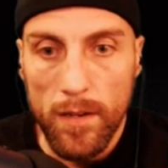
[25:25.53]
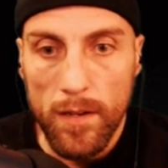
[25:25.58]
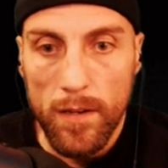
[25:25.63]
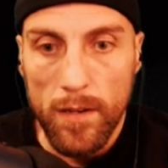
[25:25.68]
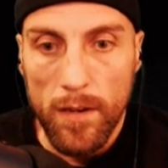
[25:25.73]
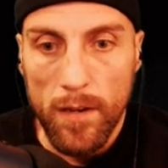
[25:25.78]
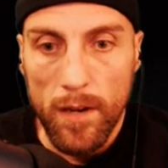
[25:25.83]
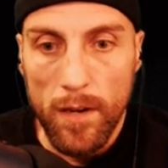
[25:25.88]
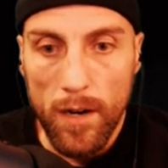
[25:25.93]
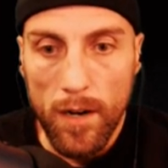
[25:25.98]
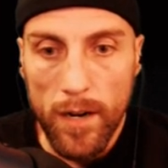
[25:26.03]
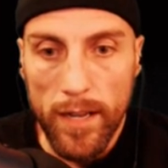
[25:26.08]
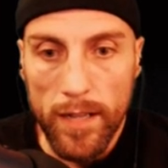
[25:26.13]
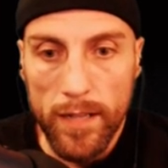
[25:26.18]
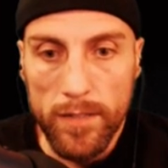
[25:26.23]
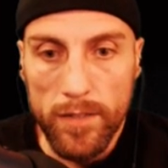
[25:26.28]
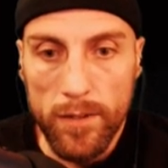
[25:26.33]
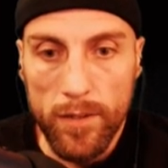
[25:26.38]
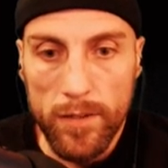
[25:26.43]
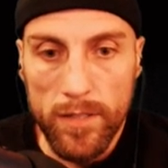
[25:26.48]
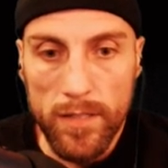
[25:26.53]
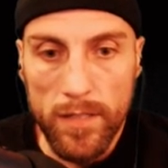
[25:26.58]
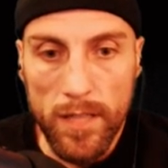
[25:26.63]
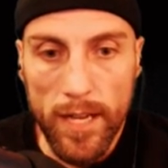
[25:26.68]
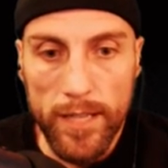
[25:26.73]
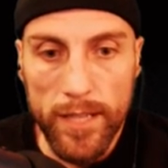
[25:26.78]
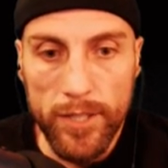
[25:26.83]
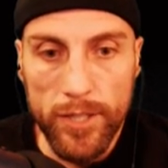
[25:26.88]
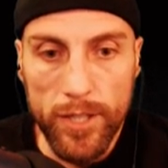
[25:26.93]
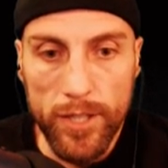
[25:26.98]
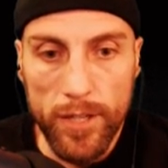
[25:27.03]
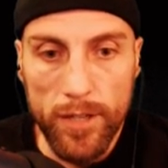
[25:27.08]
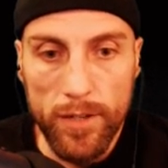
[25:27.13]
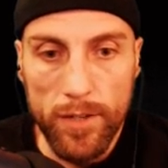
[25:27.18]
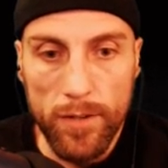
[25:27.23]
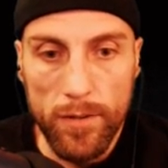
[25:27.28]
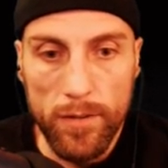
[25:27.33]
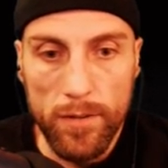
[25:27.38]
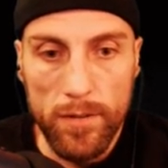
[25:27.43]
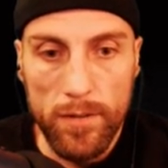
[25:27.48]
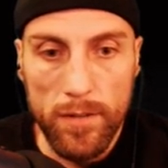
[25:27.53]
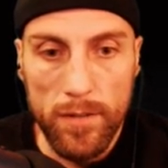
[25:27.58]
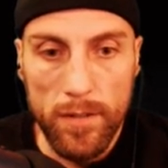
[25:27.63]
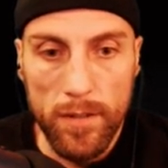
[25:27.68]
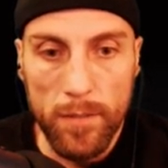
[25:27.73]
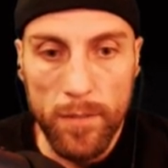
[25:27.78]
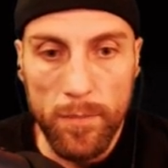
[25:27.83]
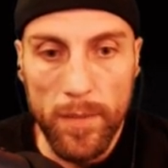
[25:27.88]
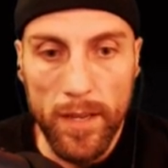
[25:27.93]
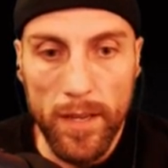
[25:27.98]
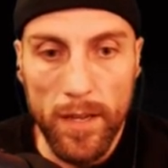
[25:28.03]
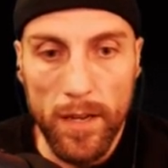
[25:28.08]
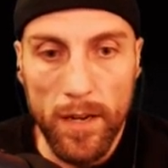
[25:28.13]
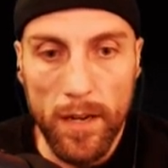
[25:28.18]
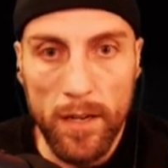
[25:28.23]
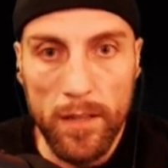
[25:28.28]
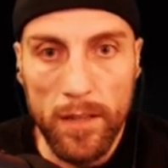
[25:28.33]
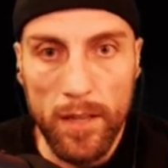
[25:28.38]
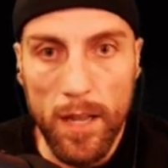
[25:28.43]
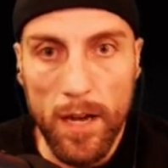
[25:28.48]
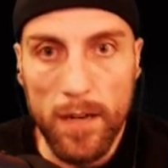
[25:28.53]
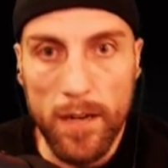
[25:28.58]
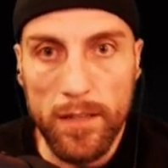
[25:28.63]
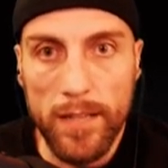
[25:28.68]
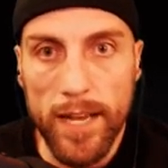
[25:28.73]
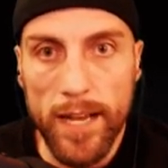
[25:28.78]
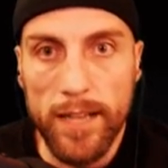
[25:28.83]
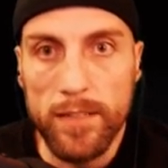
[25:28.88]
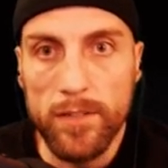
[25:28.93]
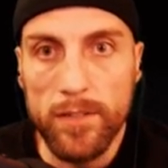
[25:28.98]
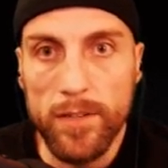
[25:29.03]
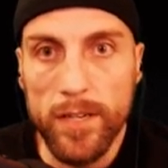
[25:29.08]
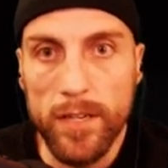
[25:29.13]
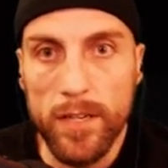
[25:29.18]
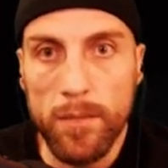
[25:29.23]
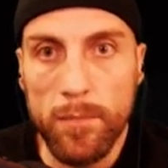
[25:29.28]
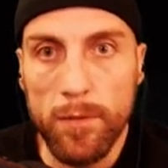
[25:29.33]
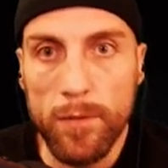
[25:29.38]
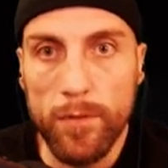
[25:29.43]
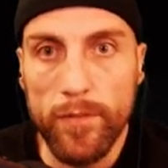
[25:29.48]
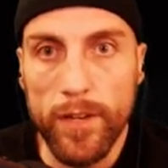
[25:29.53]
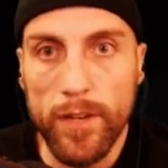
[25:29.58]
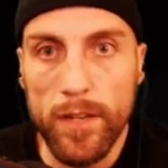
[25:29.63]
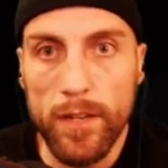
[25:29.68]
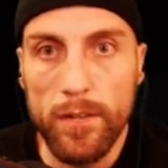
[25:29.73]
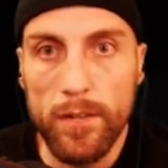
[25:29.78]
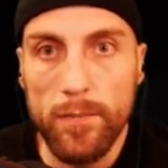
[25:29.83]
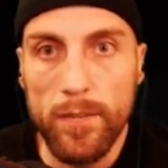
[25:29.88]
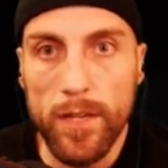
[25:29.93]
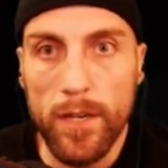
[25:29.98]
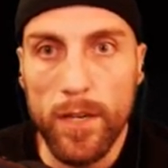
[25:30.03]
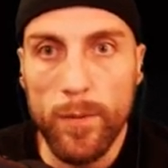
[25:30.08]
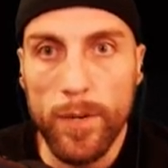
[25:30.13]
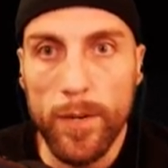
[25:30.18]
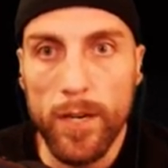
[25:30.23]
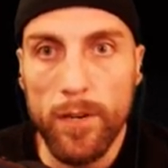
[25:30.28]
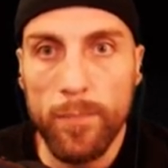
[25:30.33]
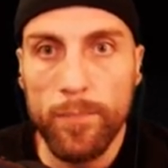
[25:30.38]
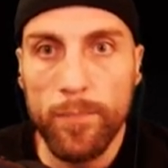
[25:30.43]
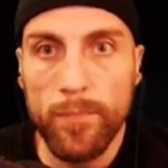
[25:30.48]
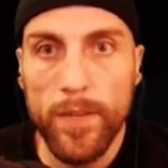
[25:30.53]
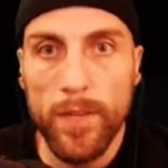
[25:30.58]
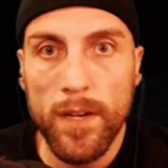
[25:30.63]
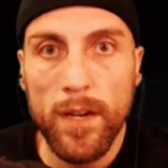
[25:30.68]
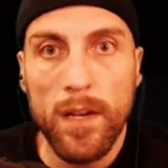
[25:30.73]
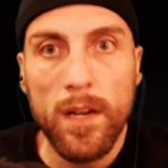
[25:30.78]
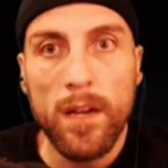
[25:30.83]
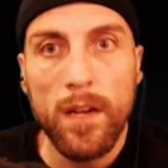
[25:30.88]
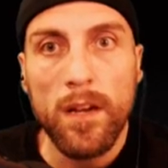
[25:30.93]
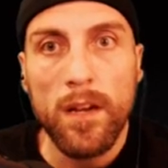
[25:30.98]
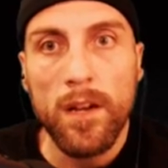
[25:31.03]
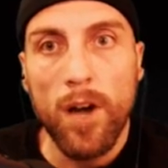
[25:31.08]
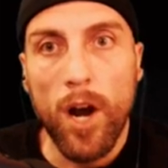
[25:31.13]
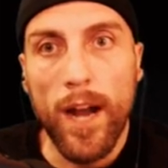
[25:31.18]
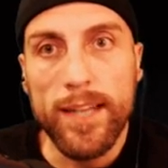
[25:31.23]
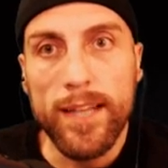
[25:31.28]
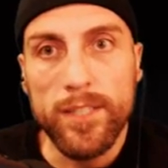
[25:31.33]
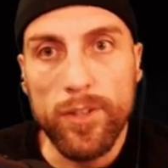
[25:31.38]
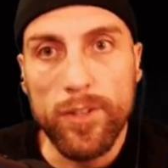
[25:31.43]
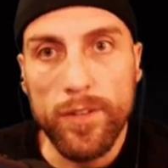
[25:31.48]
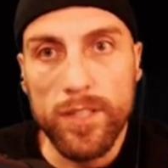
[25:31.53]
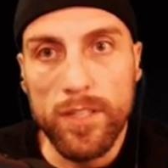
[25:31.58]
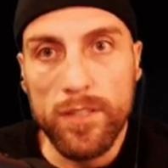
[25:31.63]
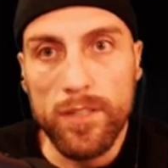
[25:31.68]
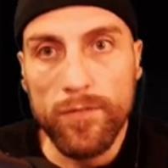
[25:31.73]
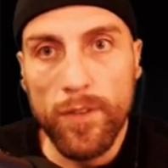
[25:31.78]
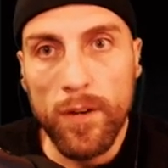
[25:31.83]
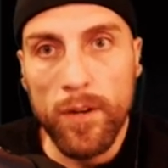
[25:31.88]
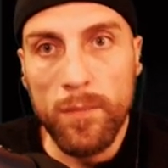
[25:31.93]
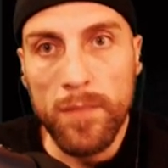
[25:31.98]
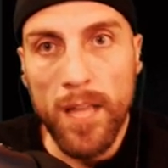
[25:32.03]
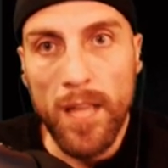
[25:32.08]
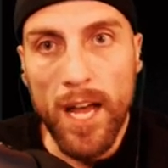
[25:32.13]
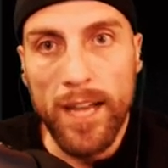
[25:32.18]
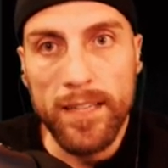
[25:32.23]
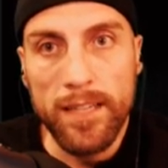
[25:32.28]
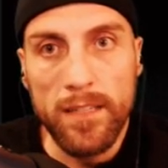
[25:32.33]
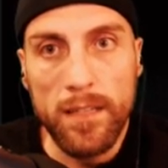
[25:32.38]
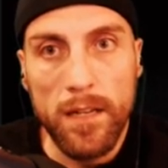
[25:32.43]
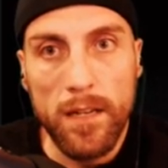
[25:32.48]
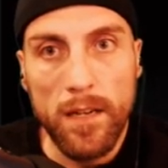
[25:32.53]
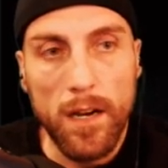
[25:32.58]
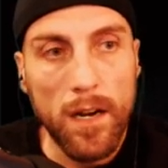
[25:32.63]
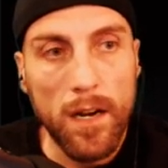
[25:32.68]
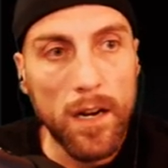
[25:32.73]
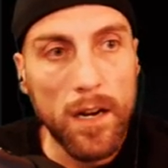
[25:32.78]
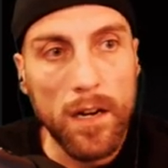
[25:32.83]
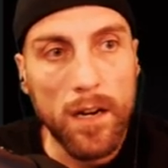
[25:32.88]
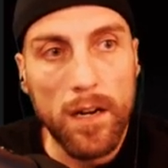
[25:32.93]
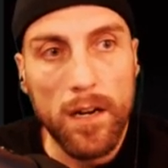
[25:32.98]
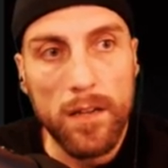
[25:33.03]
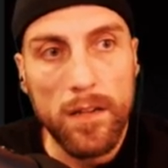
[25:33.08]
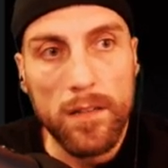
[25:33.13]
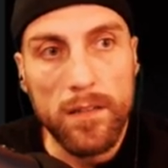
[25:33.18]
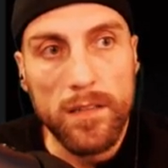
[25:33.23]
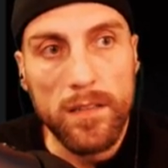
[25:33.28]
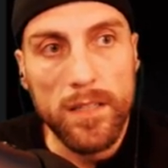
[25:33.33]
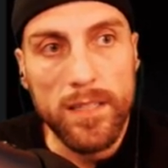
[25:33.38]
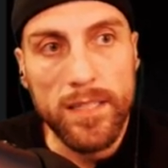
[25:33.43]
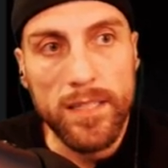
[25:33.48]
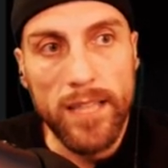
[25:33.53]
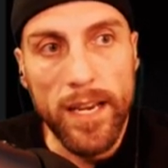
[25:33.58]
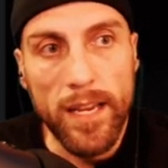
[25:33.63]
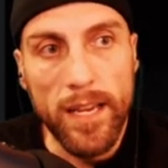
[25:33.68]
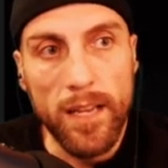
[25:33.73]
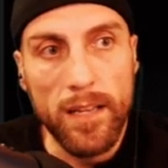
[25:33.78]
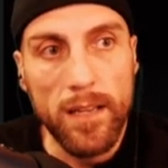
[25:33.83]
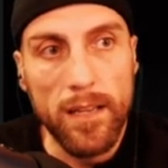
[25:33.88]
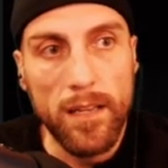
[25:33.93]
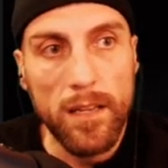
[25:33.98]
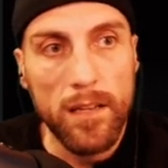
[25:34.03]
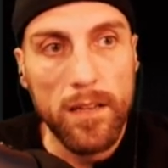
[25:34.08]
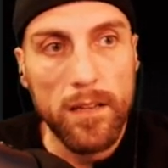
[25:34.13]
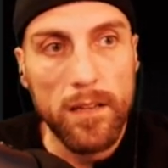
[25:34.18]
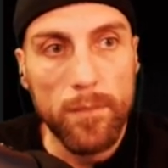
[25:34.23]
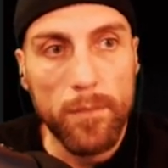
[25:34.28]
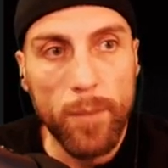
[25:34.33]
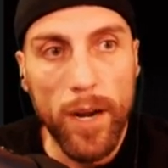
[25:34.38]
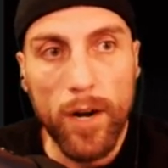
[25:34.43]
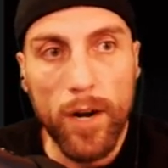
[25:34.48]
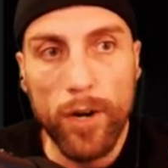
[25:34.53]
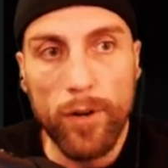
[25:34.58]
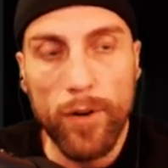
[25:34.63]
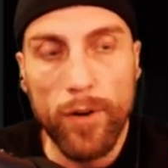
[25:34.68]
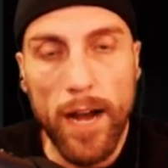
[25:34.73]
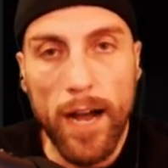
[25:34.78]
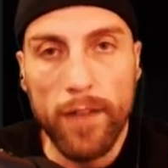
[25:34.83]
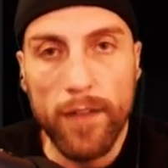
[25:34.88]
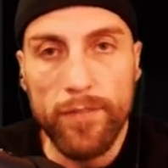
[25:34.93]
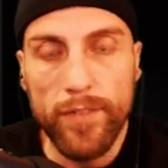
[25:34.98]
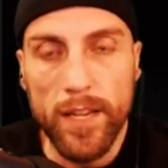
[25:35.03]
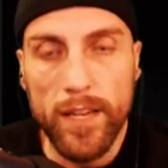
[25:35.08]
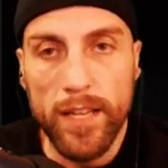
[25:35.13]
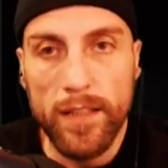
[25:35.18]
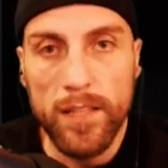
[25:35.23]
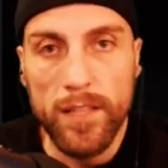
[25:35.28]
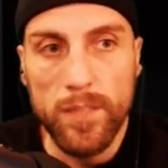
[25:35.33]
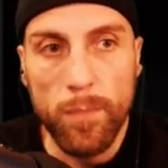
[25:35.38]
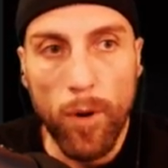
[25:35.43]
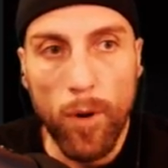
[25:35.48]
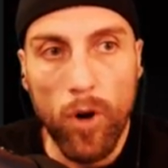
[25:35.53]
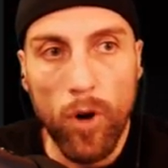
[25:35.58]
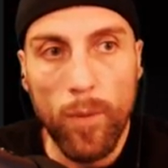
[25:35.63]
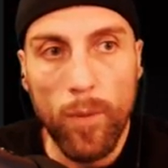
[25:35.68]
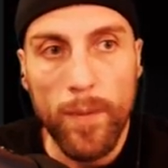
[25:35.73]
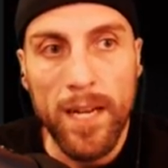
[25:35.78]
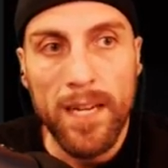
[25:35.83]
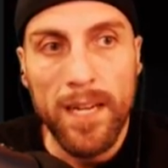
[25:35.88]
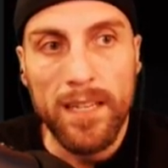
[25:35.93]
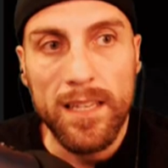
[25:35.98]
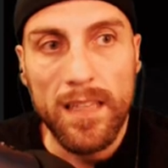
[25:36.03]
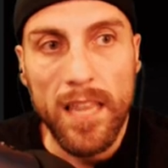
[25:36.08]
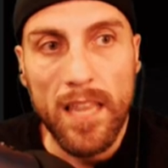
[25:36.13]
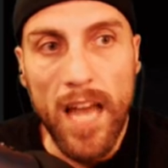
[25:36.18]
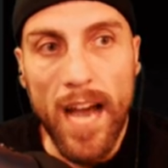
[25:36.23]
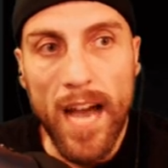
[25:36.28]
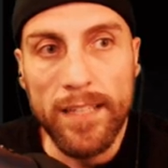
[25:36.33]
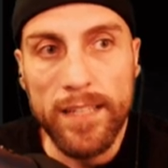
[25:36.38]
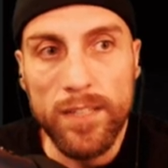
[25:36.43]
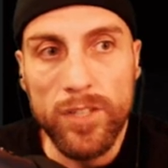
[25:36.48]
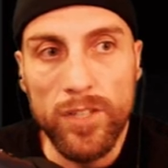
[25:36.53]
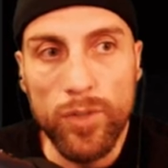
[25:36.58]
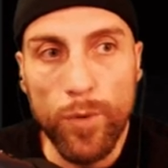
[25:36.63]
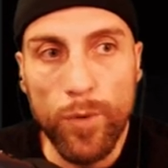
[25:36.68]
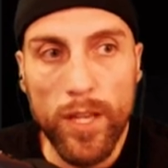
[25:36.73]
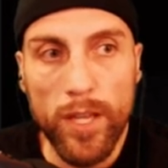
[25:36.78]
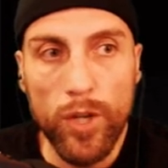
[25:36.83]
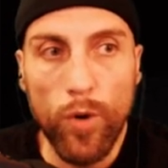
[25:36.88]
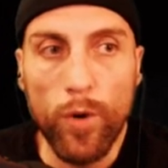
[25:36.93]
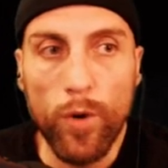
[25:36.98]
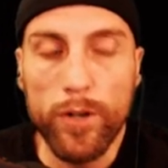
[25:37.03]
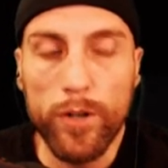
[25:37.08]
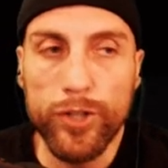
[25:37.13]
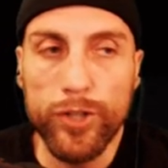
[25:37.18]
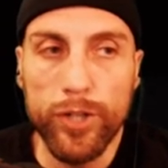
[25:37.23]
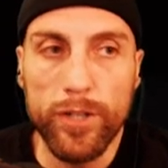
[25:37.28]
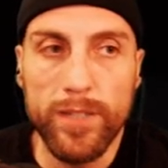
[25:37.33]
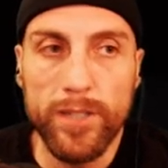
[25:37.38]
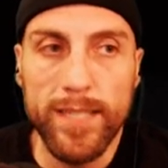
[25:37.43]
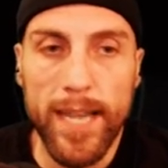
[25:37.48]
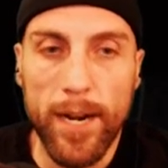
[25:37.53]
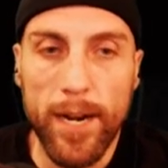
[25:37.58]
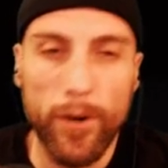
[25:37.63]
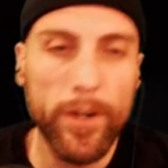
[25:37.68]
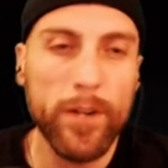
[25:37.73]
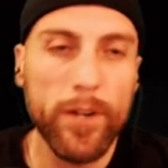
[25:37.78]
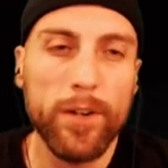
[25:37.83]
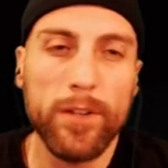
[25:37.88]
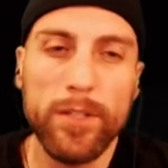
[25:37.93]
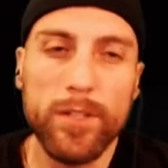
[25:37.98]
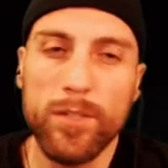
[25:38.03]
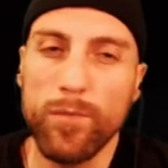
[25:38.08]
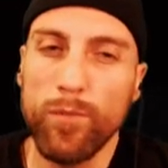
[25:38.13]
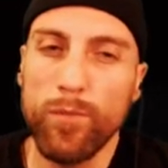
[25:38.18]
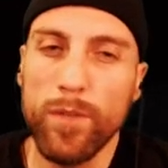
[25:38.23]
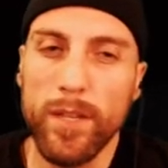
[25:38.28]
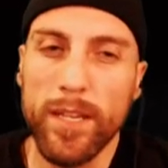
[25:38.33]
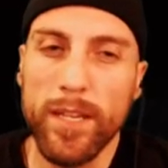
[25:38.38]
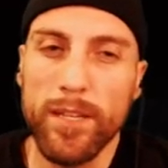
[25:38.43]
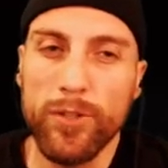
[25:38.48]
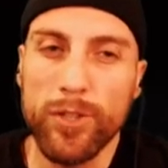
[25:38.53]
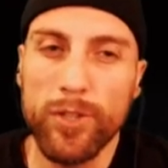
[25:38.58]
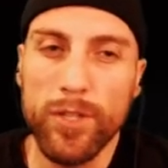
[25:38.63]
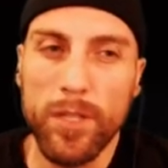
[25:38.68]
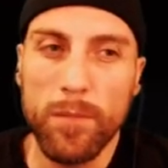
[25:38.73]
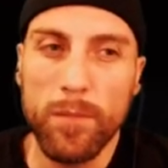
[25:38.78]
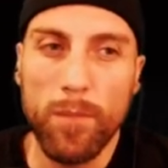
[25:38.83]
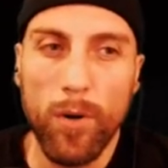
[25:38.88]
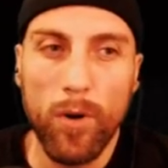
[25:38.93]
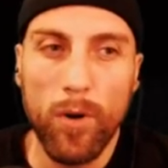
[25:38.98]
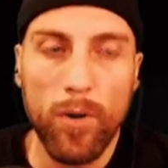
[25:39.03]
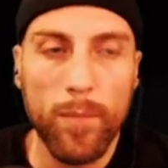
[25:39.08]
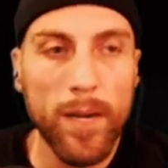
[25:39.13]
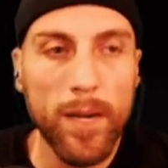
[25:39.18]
All right, let's go to slideshow. Let me unlock that so I can move it. There we go. All right, so this is from line, the second paragraph in this poem. Lines to a Yorkshire Terrier. This is a really interesting poem.